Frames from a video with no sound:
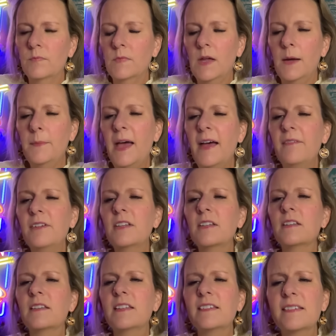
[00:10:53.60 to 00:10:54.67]
I'm
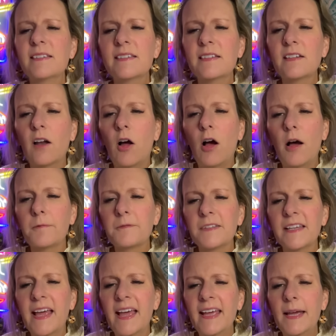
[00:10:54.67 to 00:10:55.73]
having, this is an off
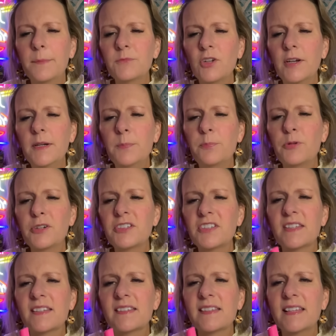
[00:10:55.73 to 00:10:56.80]
day. I'm trying to push
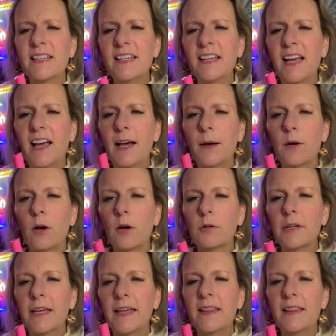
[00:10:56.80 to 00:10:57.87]
this thing up.
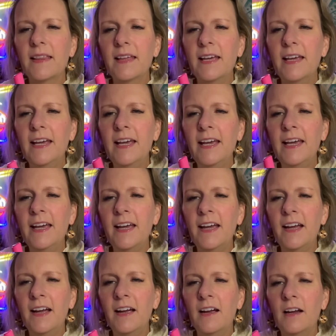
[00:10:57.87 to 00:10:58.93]
Okay,
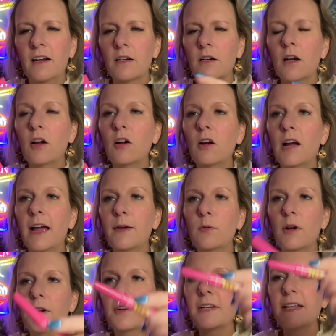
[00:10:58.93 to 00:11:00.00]
there. All right,
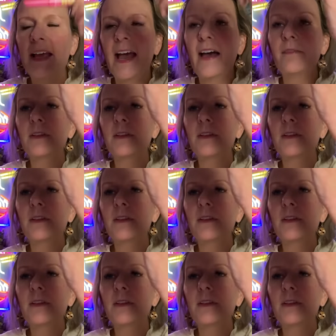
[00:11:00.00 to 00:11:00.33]
well, I already have